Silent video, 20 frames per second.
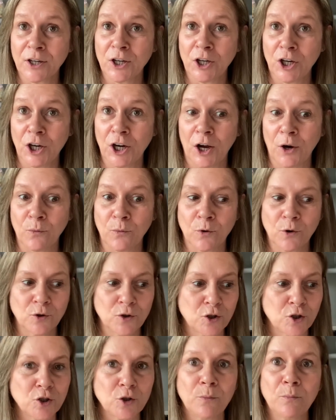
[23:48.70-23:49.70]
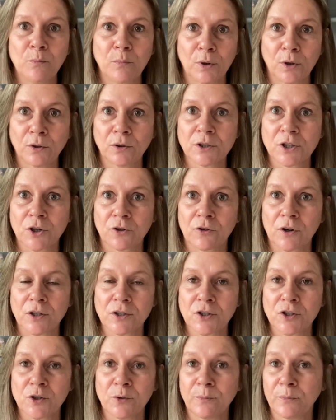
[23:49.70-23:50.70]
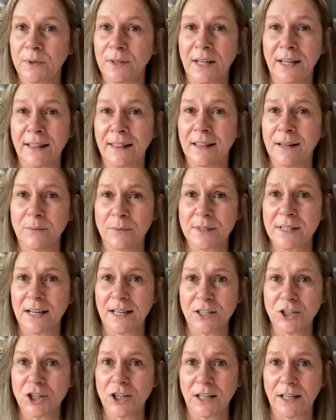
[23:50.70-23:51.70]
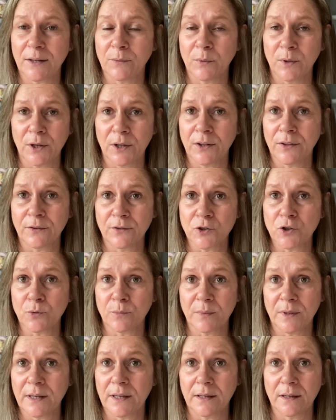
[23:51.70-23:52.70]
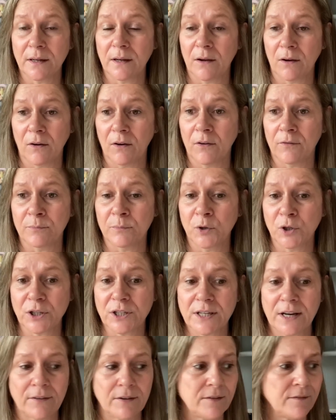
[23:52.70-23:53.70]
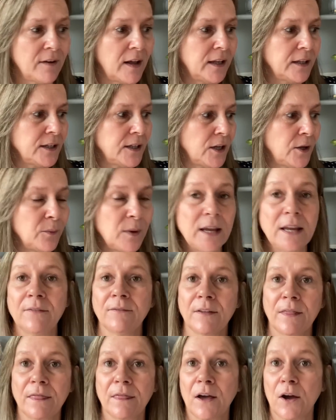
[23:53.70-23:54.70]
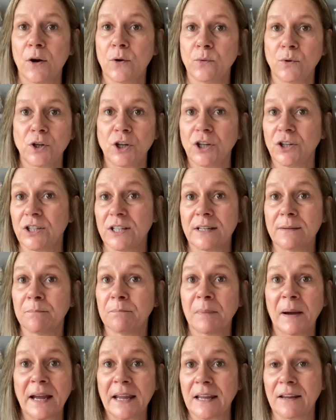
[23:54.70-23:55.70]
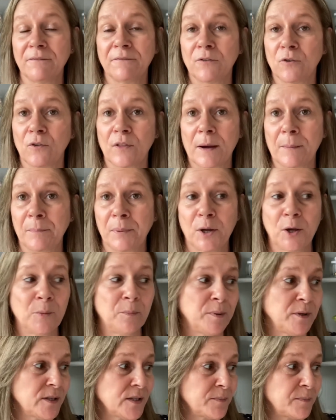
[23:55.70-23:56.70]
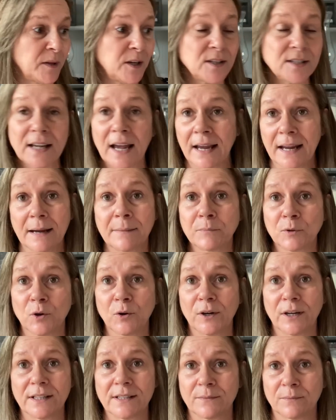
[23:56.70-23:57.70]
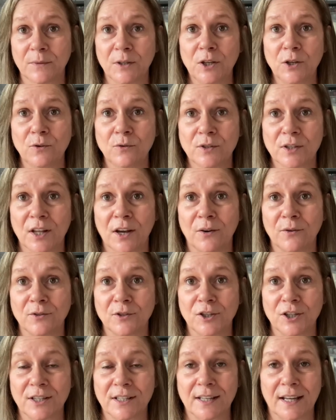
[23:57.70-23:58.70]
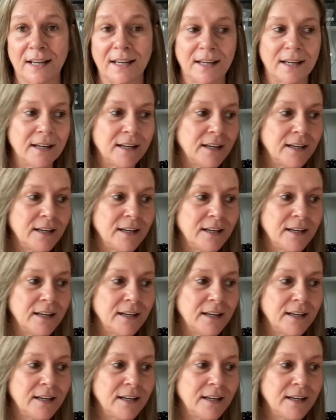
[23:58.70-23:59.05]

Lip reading: you know, stumbled across something that was actually worth something of monetary value, even though you didn't buy it for that purpose? Because I am going to use those, you see.